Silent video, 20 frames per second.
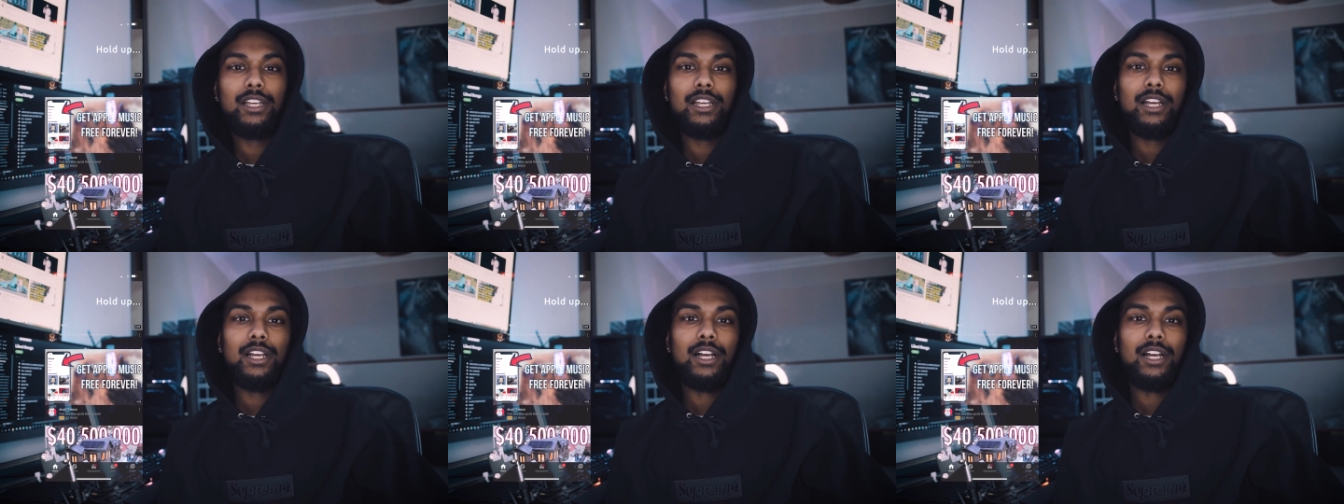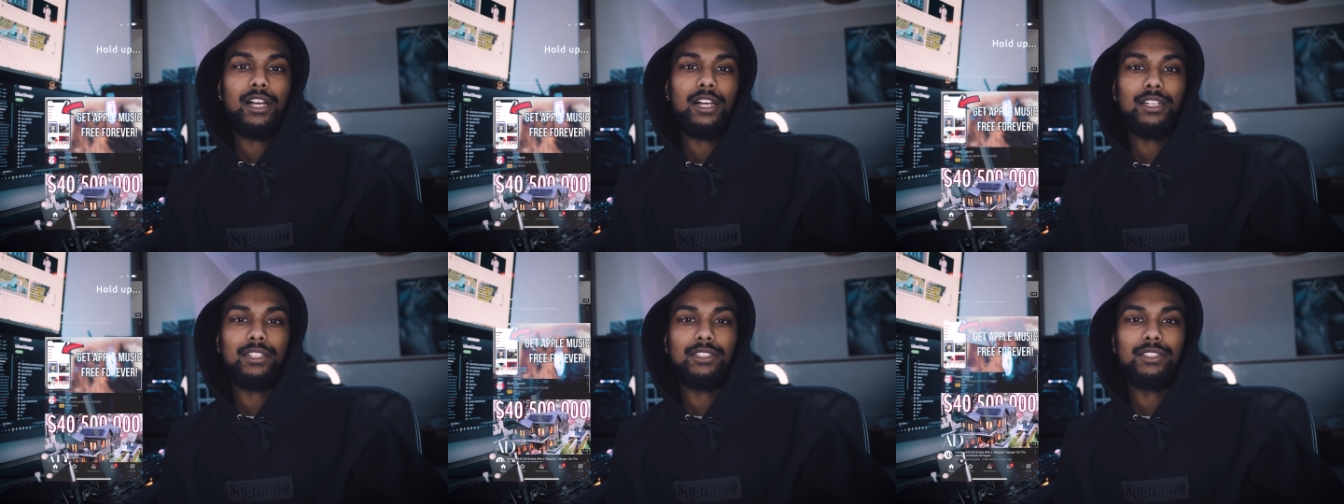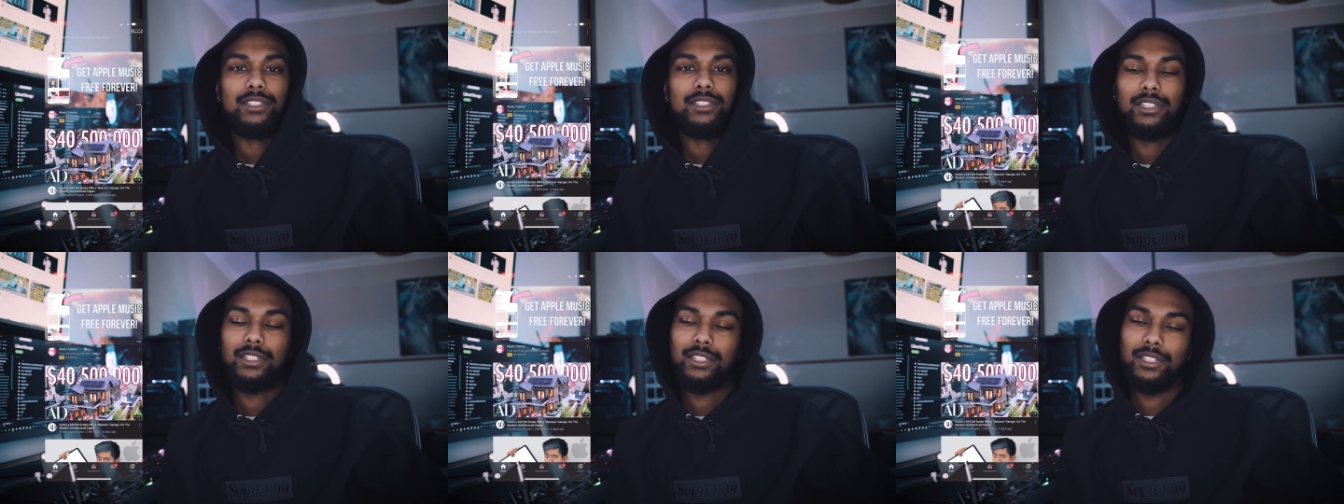and
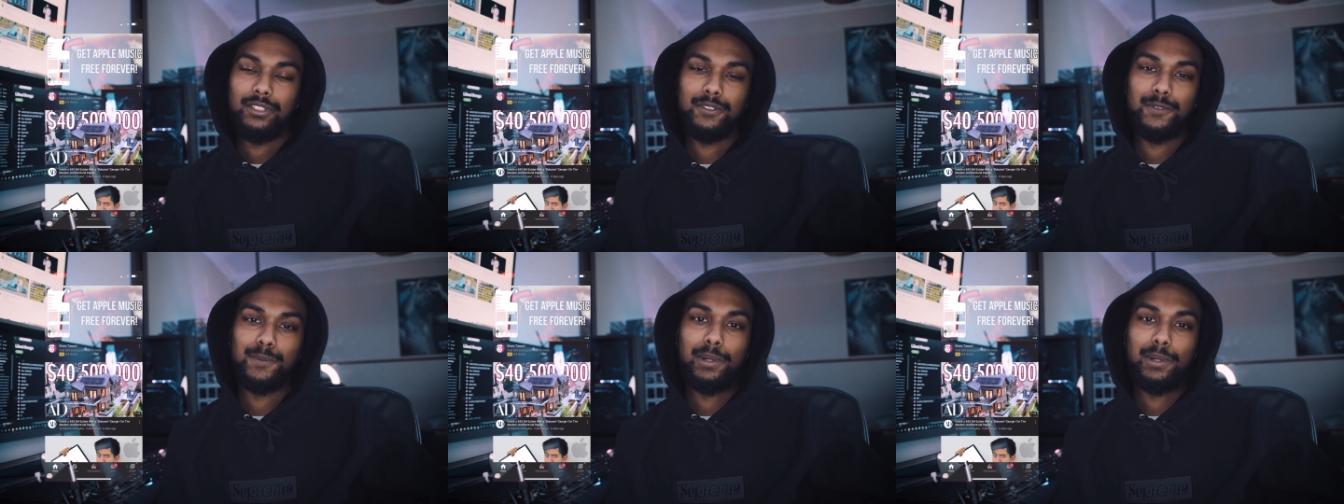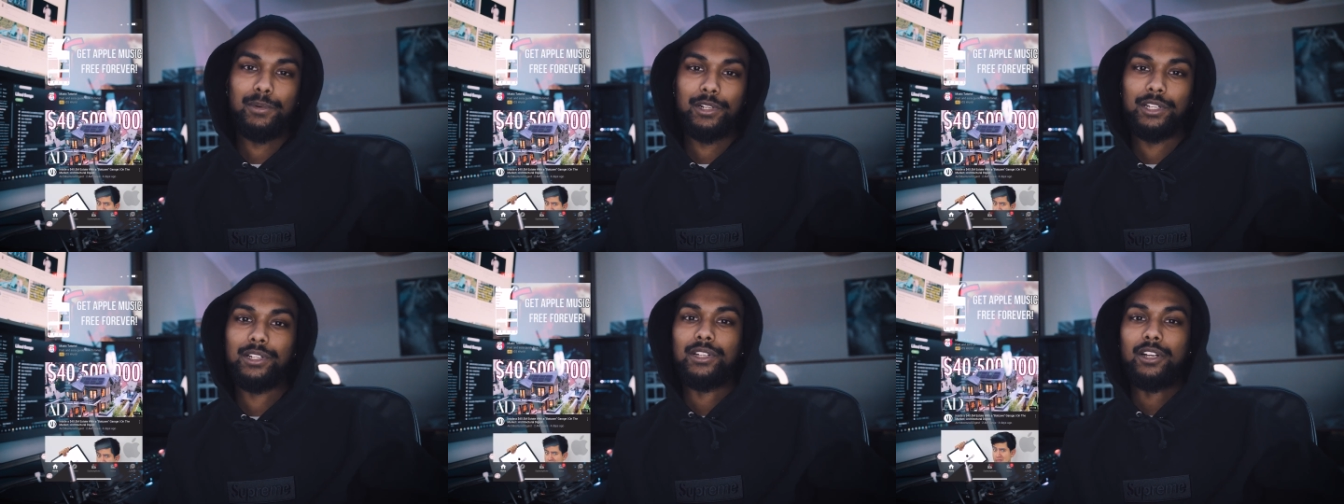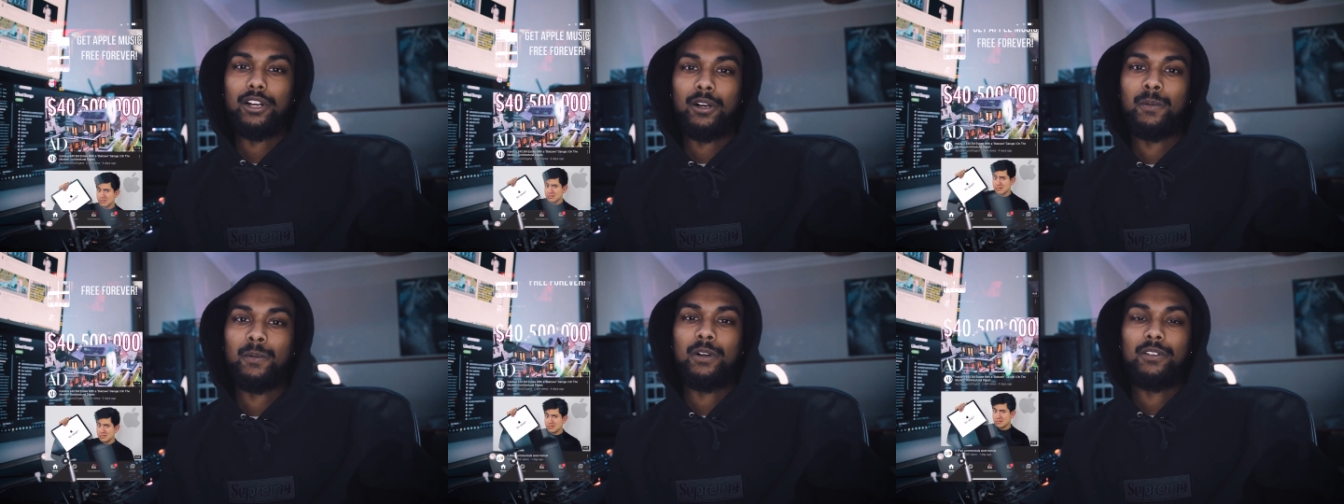it's probably going to
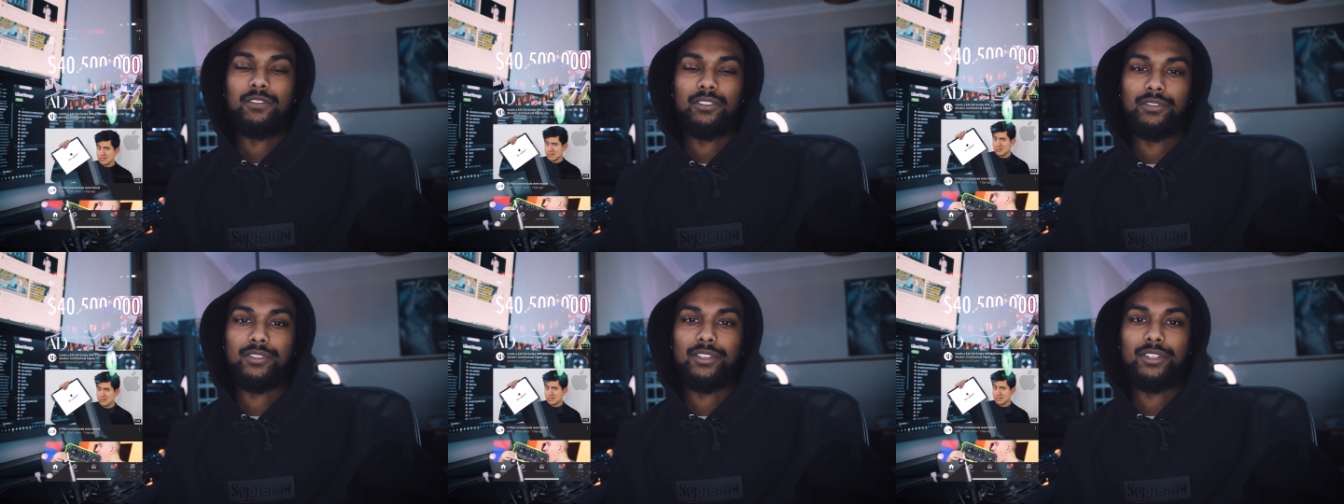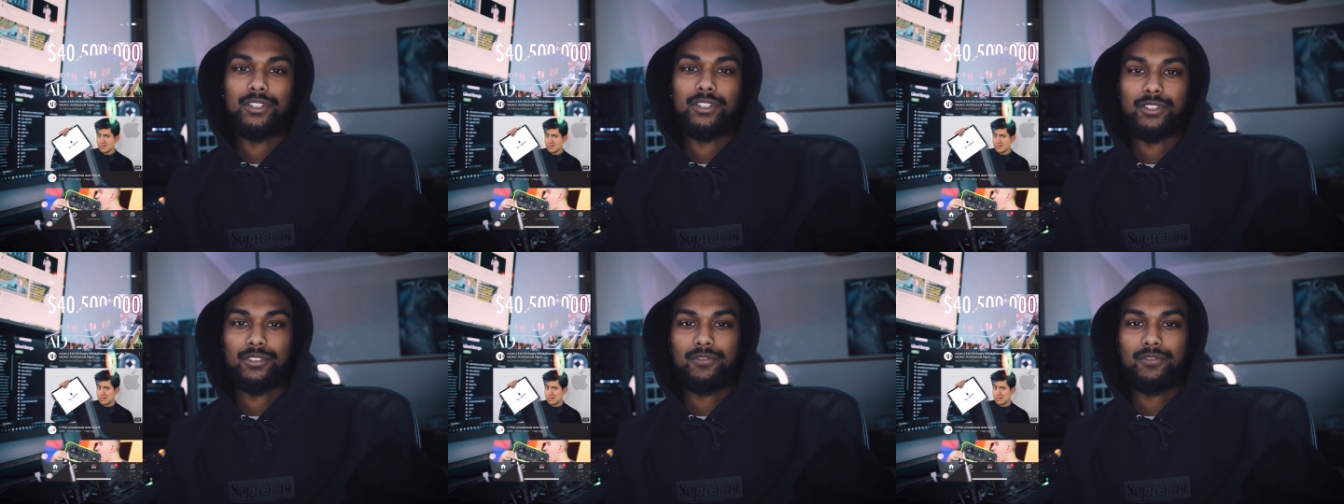come out of a feature